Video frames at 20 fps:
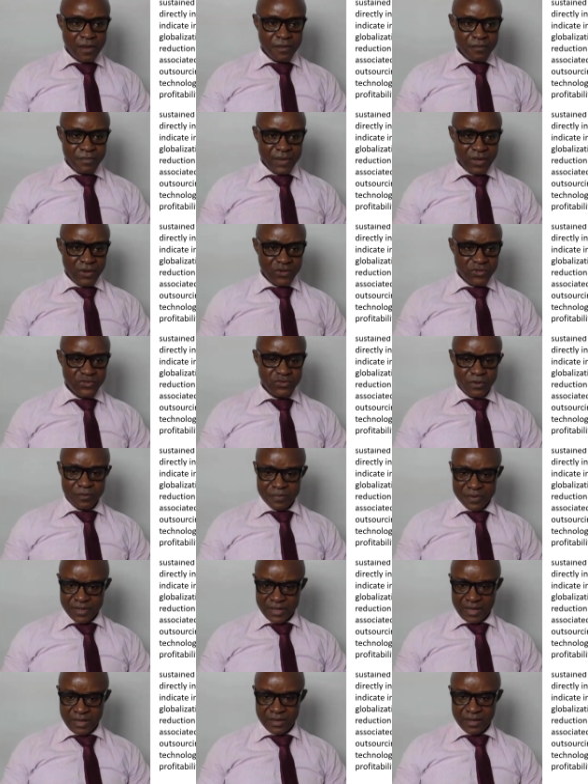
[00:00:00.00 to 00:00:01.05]
may also
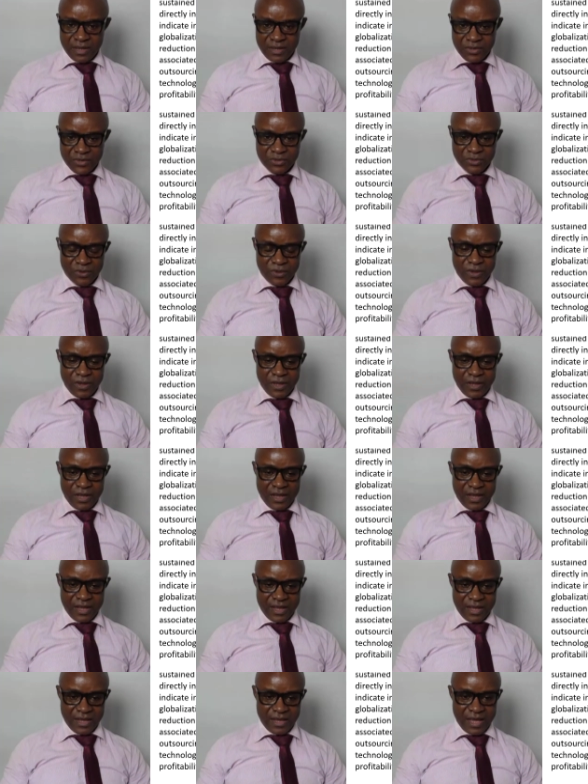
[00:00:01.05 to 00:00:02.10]
be
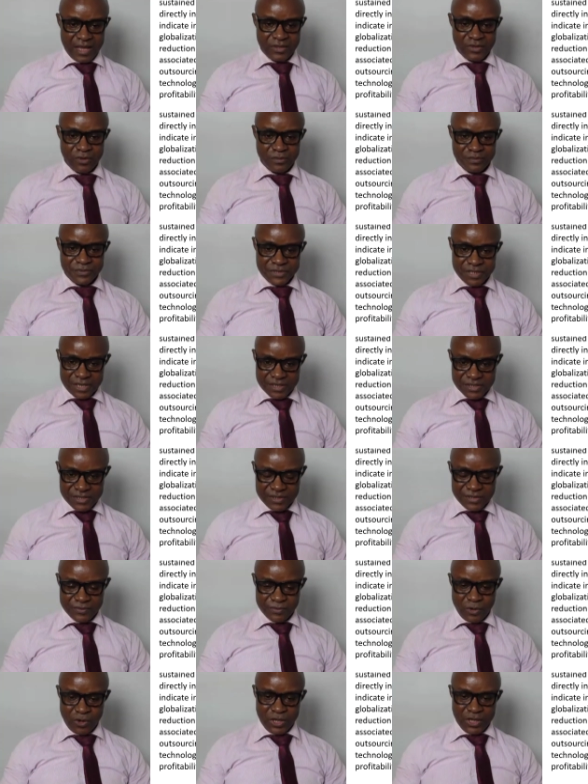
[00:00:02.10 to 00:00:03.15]
an
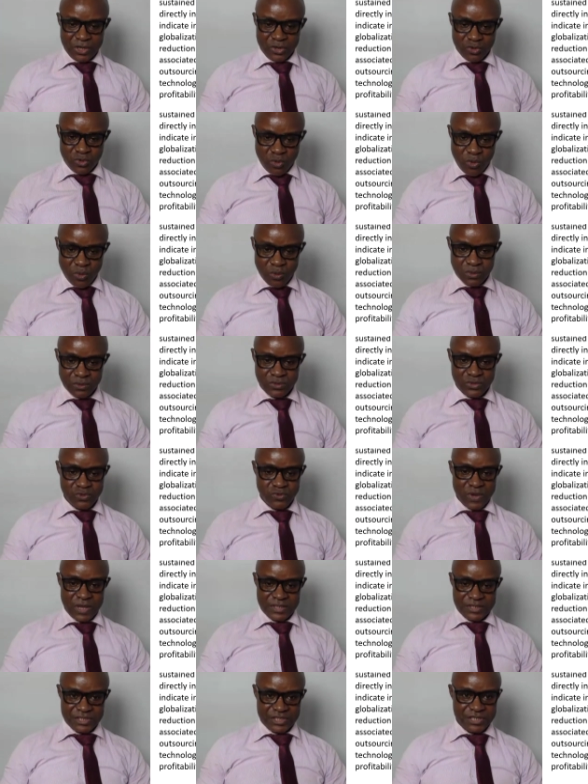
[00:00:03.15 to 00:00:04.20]
objective or a goal to
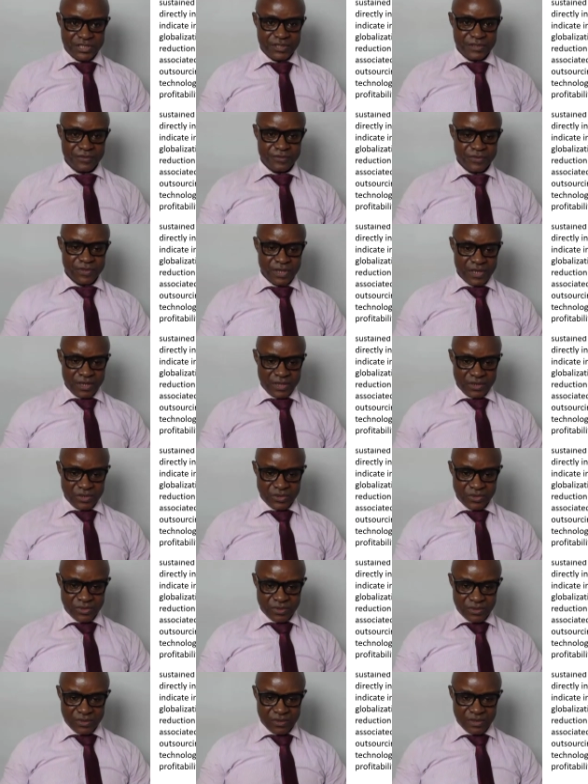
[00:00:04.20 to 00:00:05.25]
achieve.
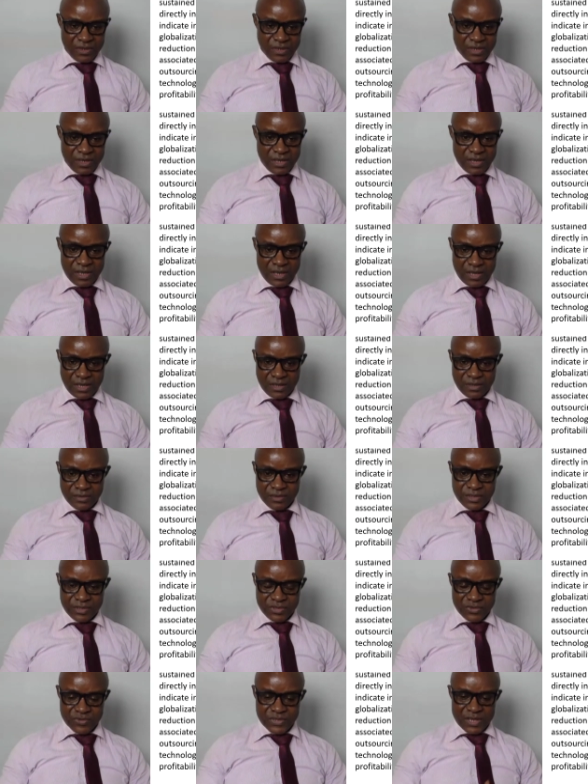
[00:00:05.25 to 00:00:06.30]

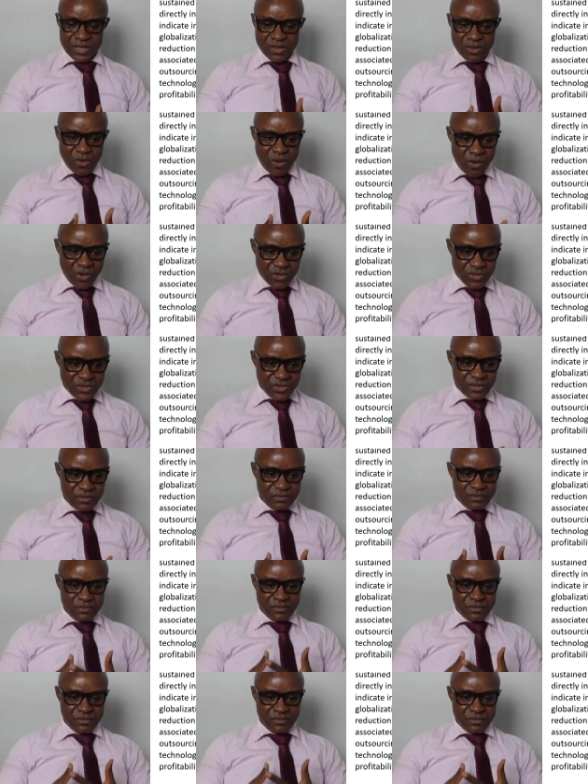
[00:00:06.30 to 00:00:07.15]
Reducing cost,